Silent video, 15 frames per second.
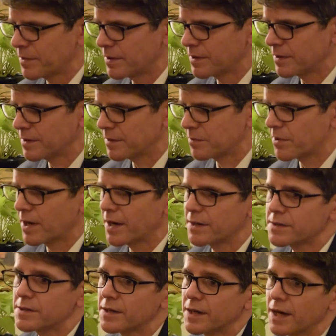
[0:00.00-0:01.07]
in the
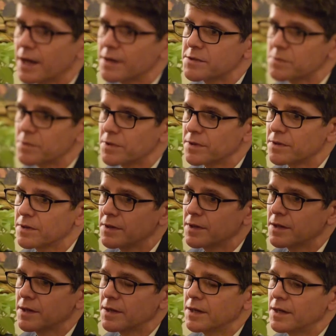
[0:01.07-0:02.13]
Bronx in a hospital,
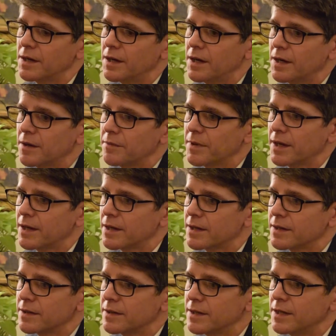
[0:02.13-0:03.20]

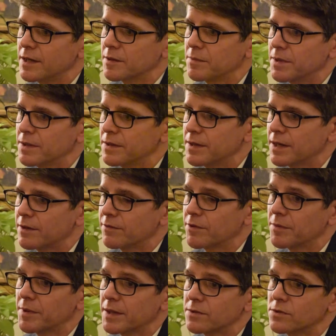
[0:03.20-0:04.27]
and he had been dead
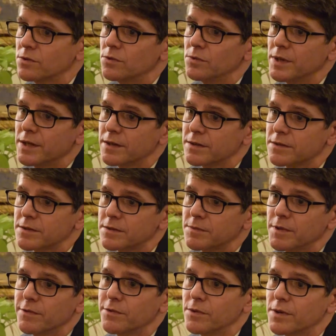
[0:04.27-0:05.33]
for about 2 weeks
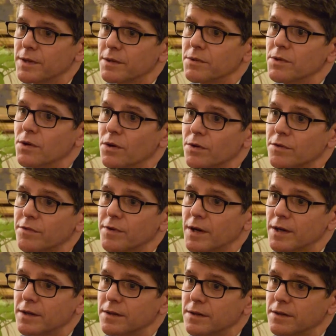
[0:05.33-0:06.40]
before they were
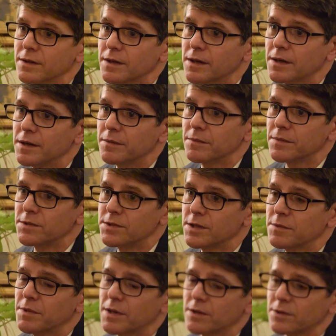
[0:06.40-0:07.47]
notified. She
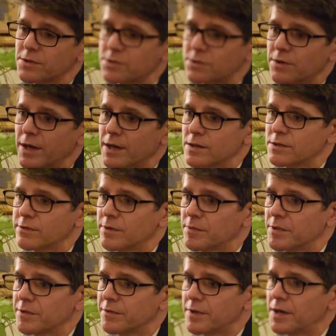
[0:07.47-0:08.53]
had been a little estranged
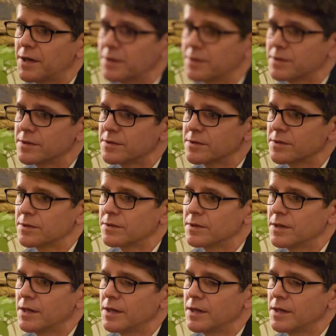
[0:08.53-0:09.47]
from her father, and so